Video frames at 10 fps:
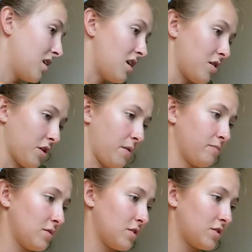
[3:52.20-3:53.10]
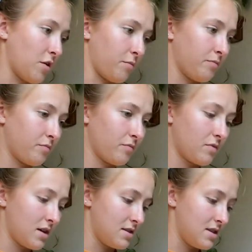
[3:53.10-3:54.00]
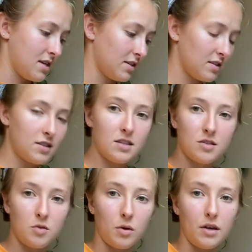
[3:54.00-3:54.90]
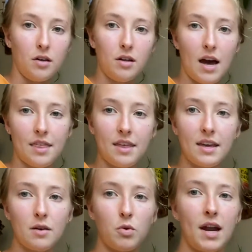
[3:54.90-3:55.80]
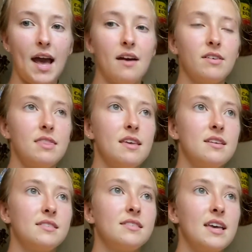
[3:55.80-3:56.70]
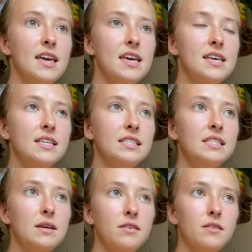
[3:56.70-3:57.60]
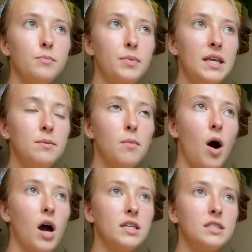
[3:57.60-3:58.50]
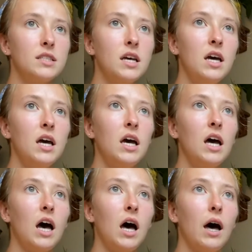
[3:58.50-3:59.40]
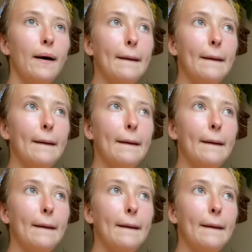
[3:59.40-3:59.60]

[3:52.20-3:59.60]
Okay, so this is the soil. I think what I have in this is peat moss, a